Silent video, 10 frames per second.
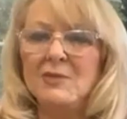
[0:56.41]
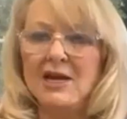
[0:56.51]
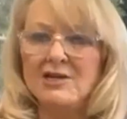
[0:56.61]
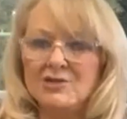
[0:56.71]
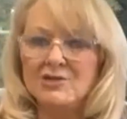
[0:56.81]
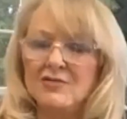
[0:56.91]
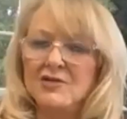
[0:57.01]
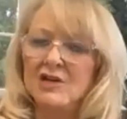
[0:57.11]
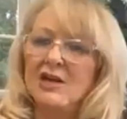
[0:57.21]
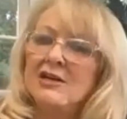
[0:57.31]
master of
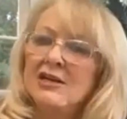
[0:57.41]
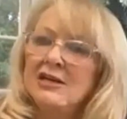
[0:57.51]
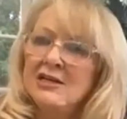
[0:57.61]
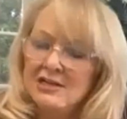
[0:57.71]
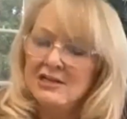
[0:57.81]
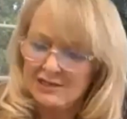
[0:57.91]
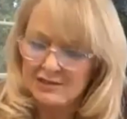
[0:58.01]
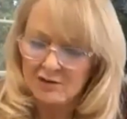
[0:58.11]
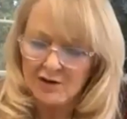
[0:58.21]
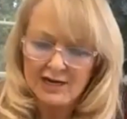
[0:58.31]
none?
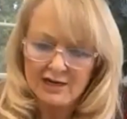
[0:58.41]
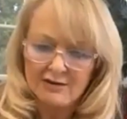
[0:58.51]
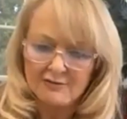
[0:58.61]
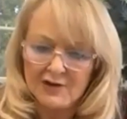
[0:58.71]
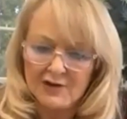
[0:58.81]
So I have